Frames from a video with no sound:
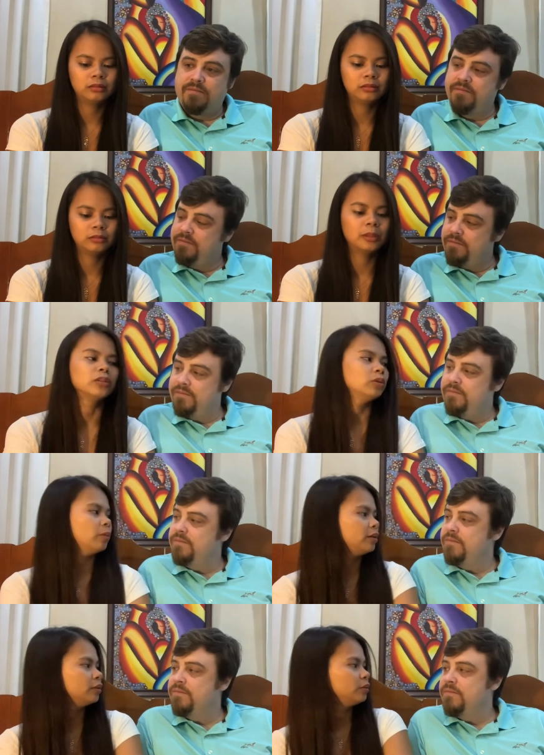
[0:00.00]
Speaker 1: What do we
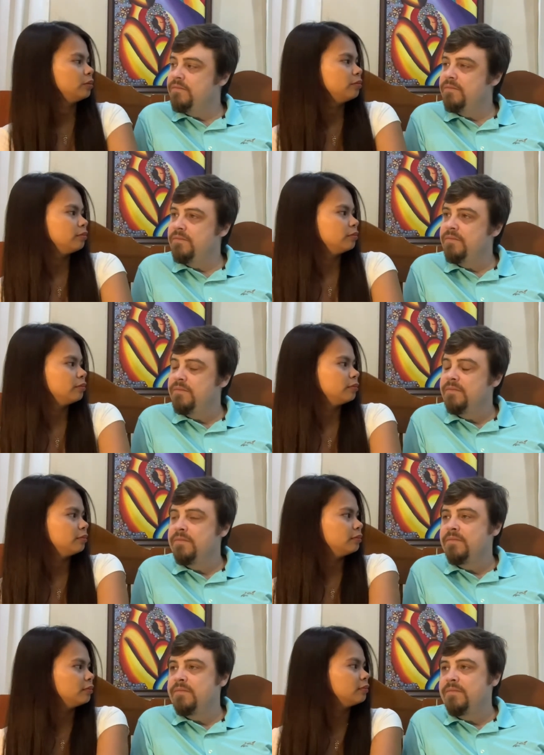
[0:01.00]
want to do?
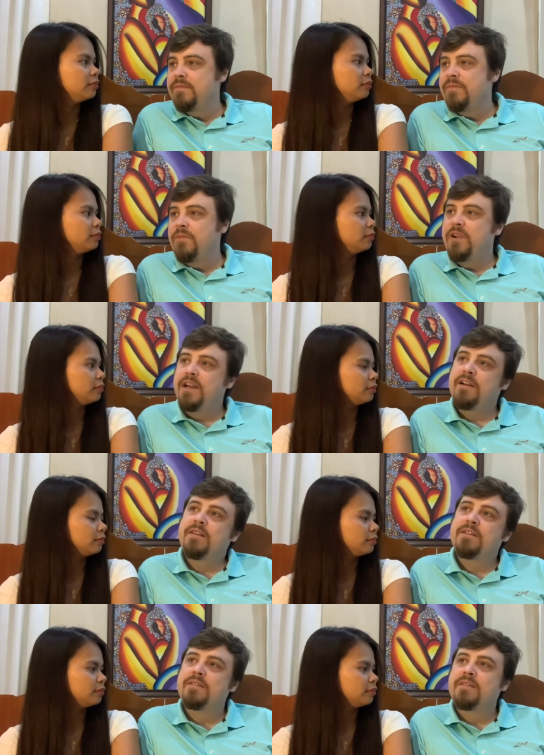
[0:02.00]

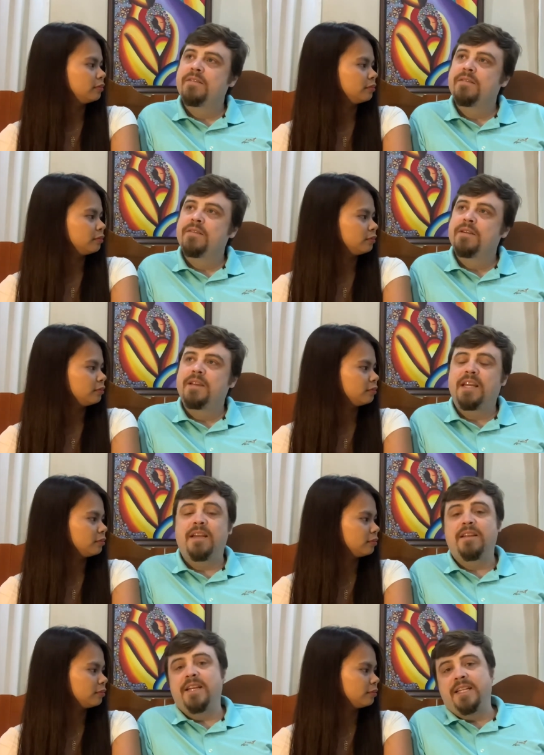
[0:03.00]
Speaker 2: Well,
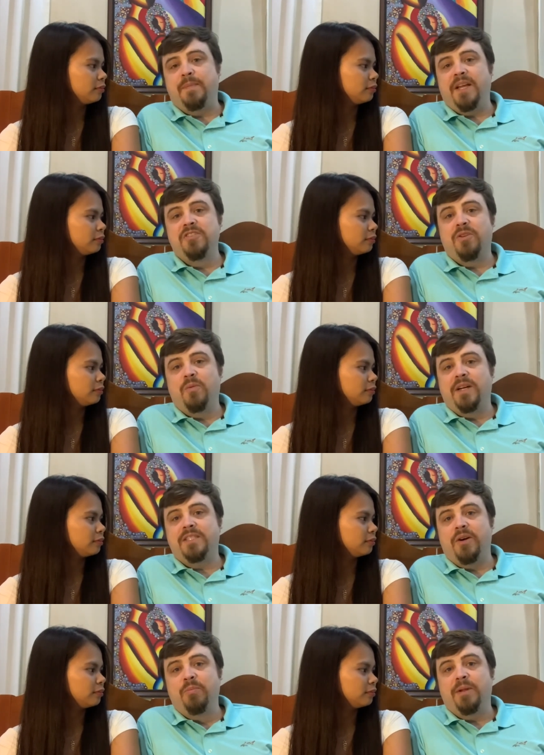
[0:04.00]
it depends on what's
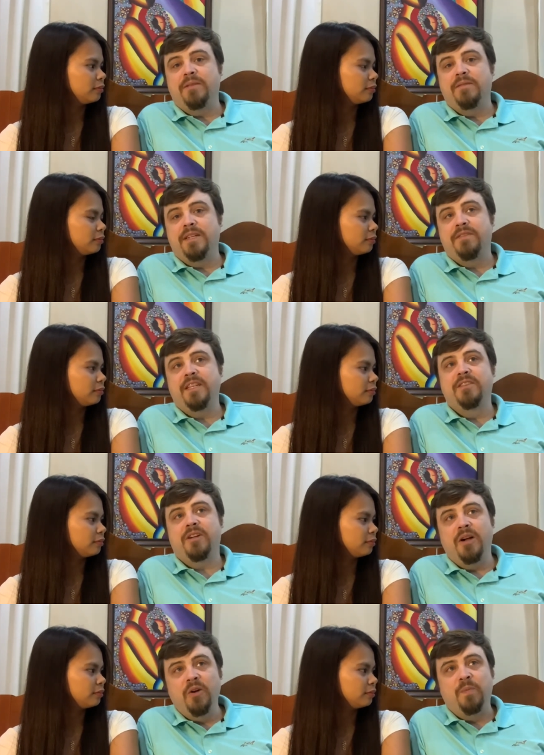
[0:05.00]
open. If things are
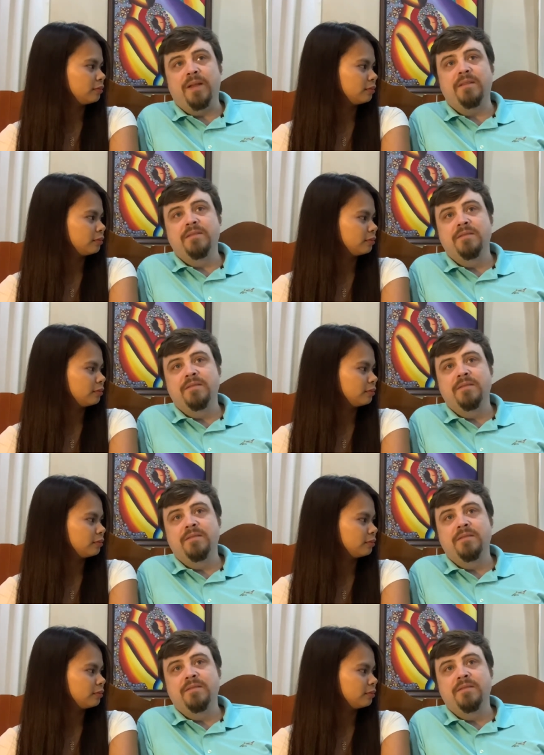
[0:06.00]
open,